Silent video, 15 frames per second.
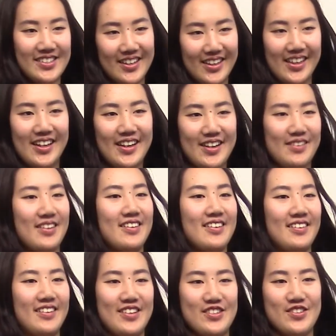I think,
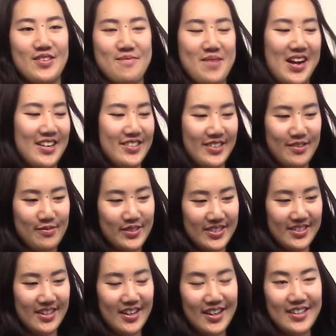and clinched the match, and it was